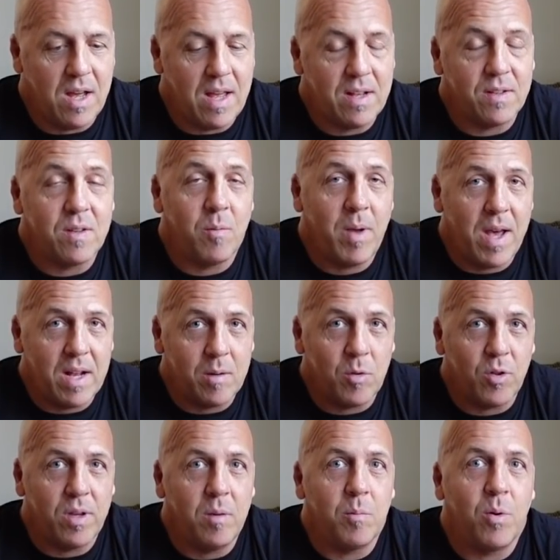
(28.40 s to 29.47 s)
some
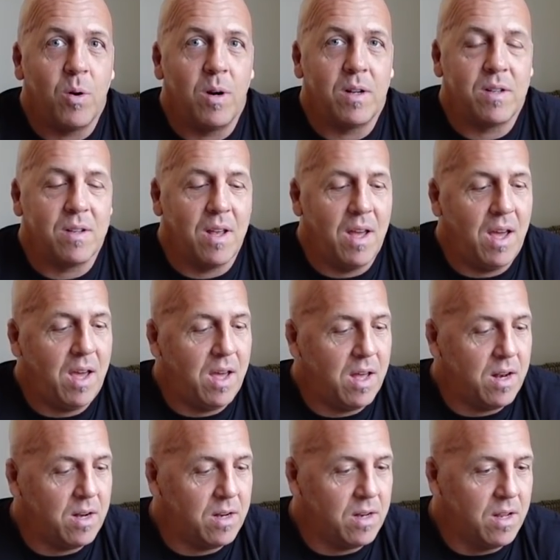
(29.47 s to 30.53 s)
animal imports
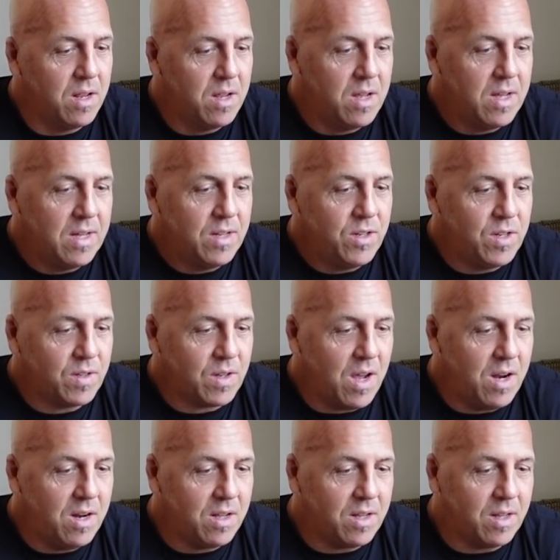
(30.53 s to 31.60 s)
and just
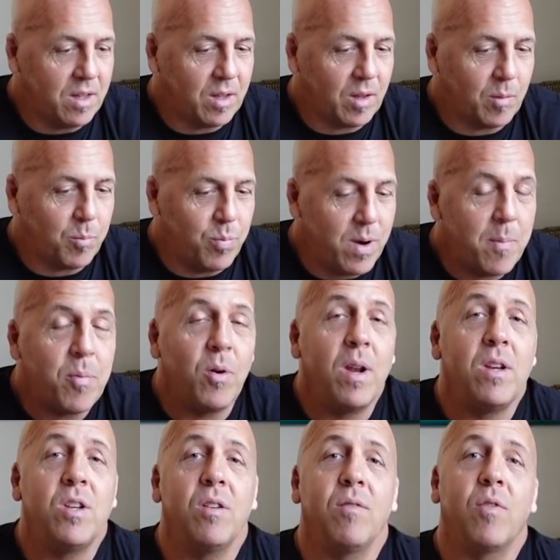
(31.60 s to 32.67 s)
kind of
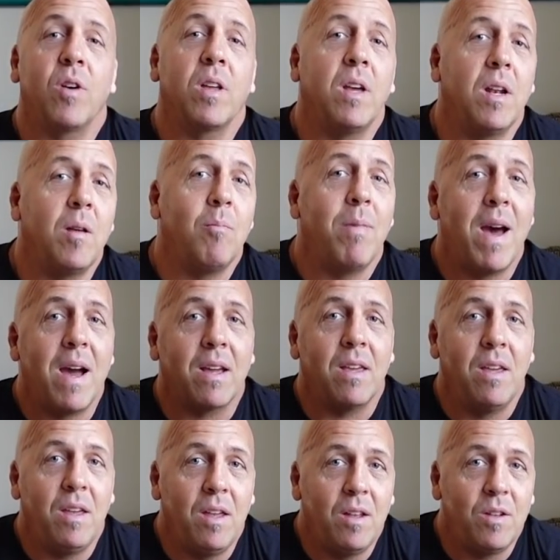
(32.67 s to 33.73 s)
preparation for getting back
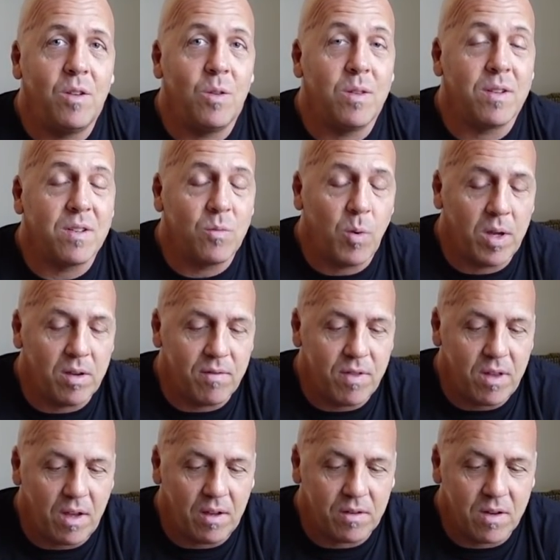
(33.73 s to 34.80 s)
into the swing of
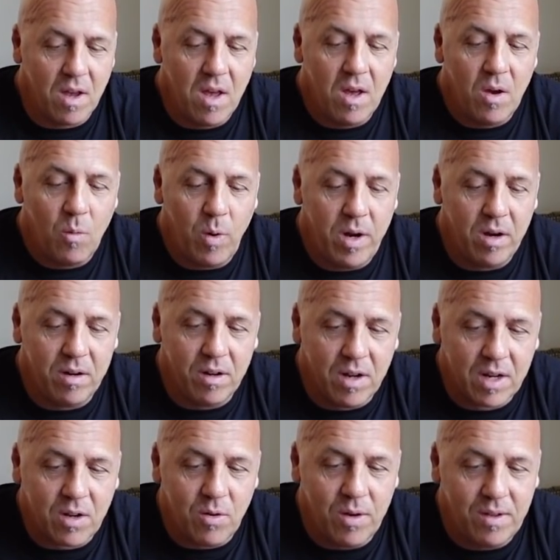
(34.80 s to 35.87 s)
things. We are
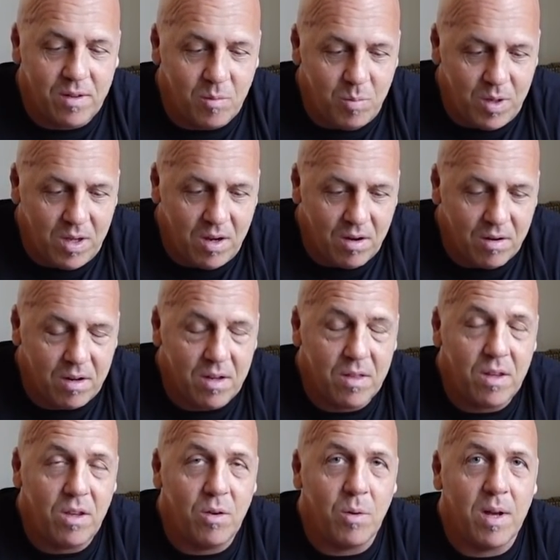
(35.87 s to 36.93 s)
not going to be here in
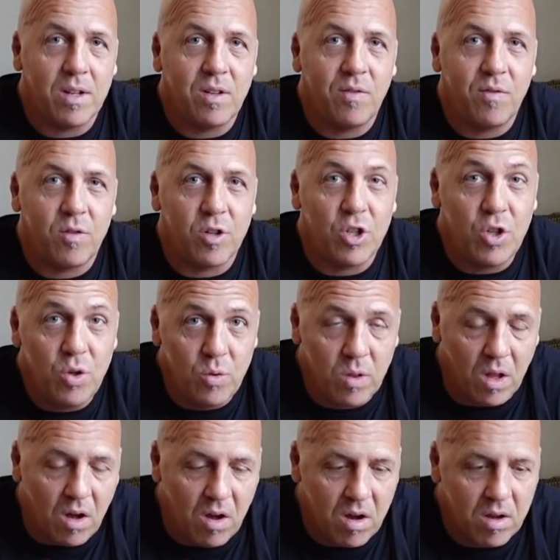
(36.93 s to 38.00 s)
the US for too
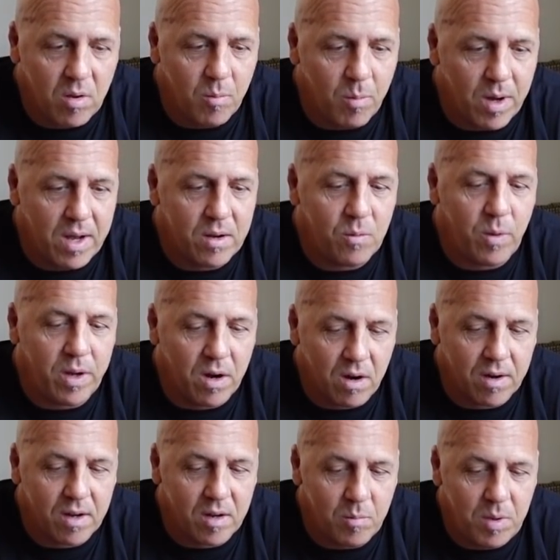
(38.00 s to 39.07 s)
long, but we are
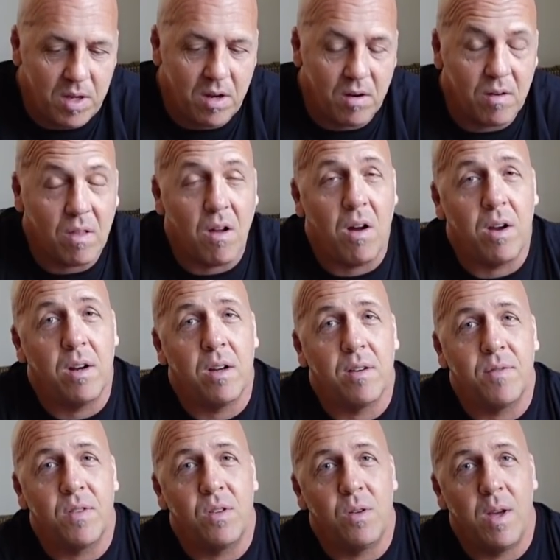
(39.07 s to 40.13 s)
going to be here long
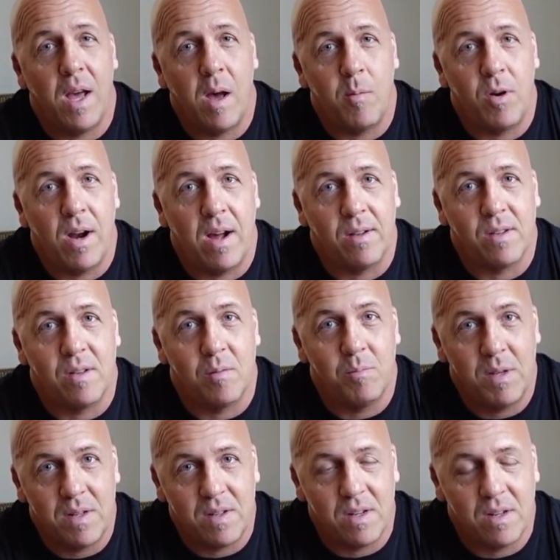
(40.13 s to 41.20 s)
enough to hammer out some
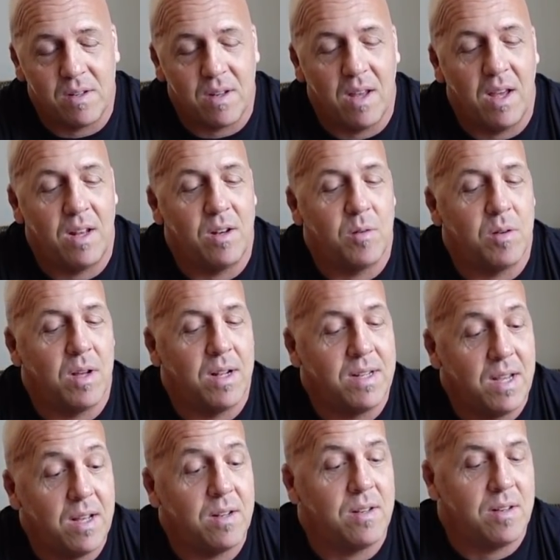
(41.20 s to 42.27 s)
business and
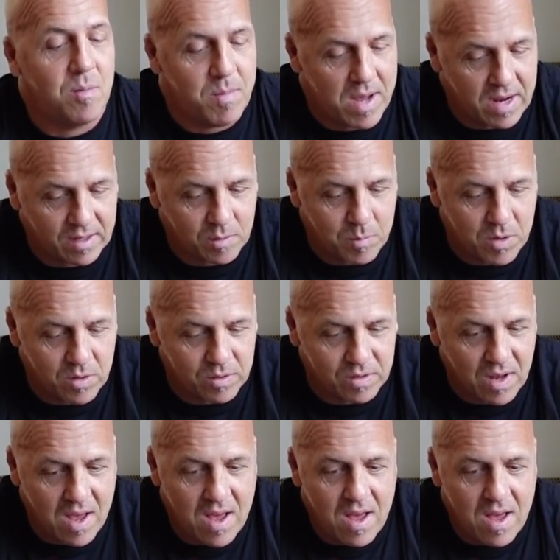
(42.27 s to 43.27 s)
attend some expos